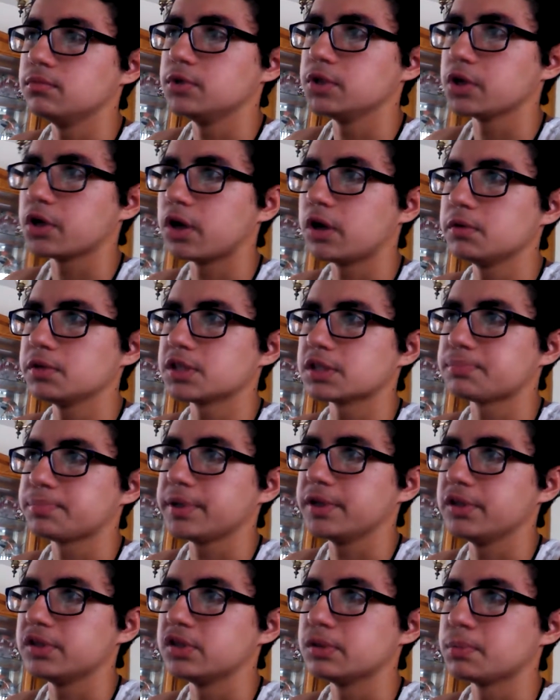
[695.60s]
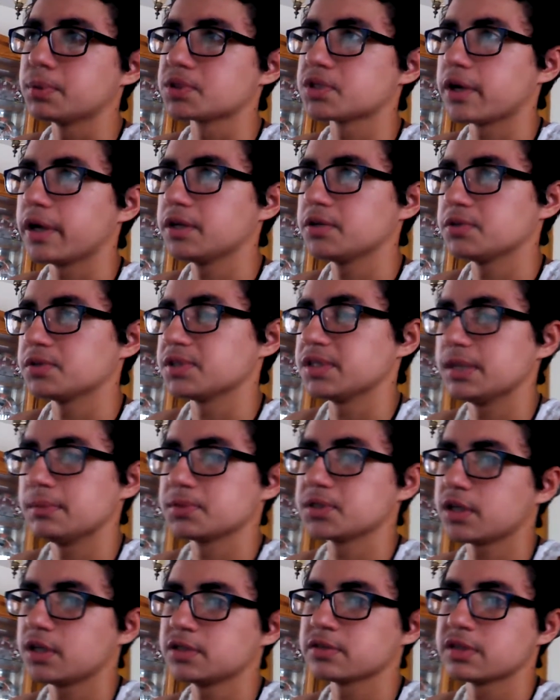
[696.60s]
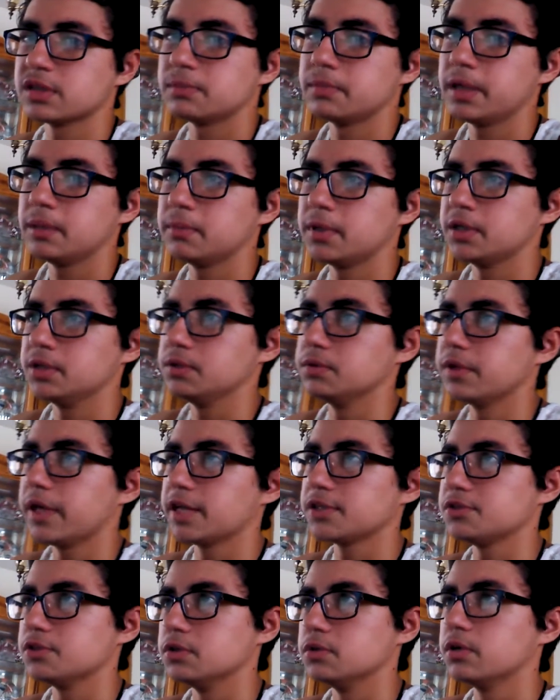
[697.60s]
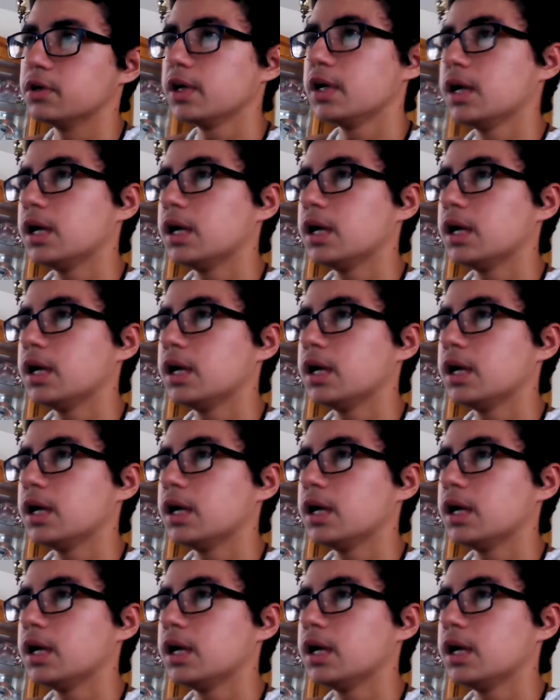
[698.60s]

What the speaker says: you could always just play the Superstar Entrance theme songs from the main menu. That too.